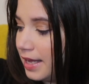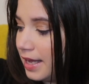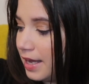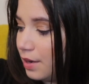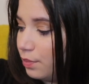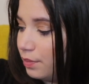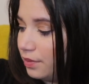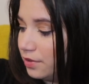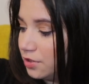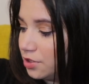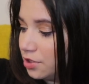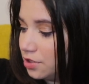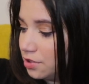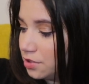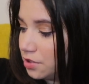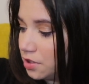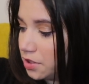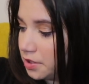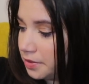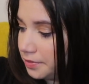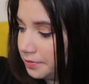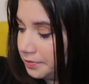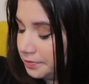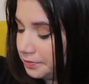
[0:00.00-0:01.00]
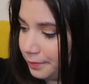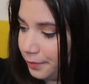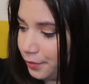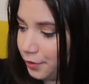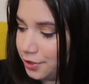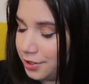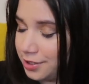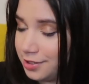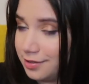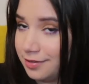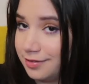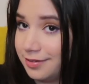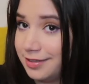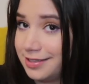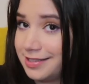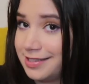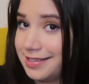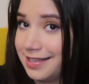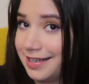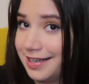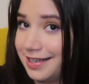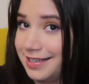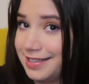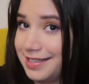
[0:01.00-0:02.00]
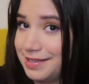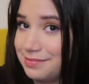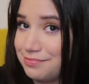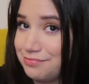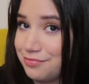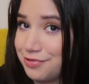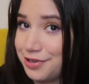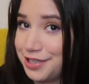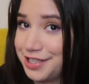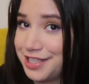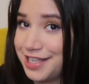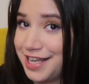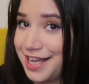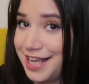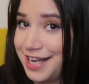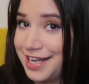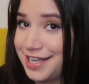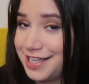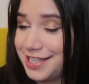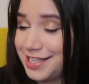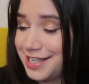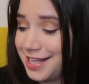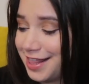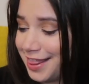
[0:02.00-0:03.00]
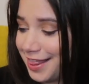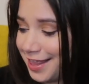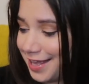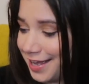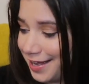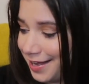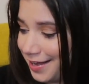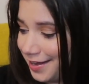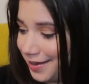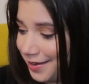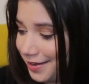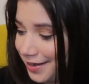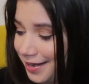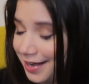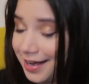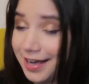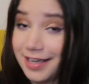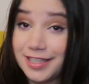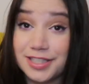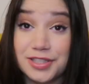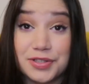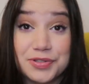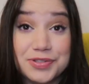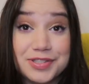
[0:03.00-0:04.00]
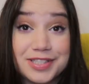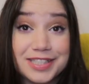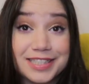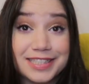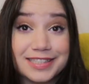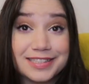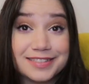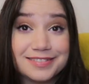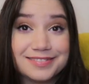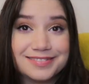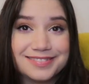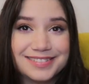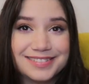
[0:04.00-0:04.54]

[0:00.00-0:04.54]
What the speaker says: I will just put it on the side and pretend that I used it.